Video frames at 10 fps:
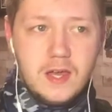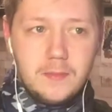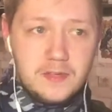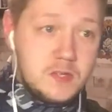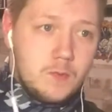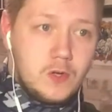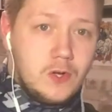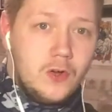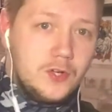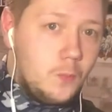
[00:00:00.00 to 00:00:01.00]
because I'm
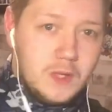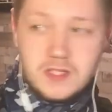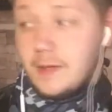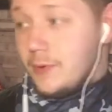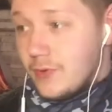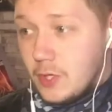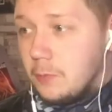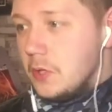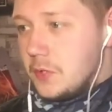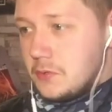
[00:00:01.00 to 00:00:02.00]
recording on Wednesday, but they
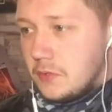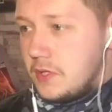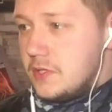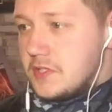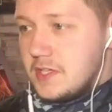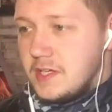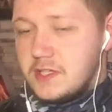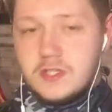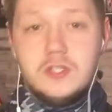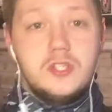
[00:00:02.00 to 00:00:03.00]
upload on Thursdays.